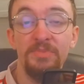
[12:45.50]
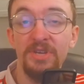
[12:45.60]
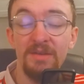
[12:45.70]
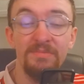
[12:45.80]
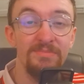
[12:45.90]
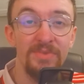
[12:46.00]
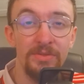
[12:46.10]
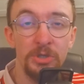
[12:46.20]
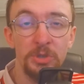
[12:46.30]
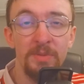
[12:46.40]
yeah,
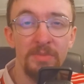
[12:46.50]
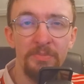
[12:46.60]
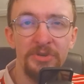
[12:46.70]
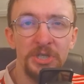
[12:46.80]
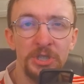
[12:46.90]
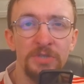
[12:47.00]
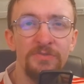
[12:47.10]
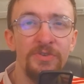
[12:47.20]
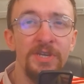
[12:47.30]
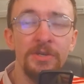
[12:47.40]
those have been my predictions
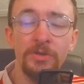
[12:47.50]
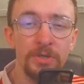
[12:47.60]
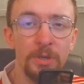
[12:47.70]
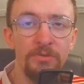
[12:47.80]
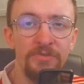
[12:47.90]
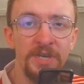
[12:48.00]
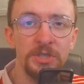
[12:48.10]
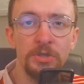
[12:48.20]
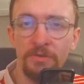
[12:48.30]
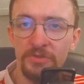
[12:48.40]
for the knockout phase
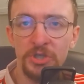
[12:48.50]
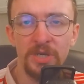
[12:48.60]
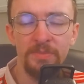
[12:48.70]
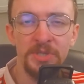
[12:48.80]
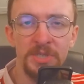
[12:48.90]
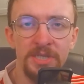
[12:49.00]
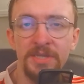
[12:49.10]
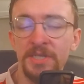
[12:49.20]
of the Champions League.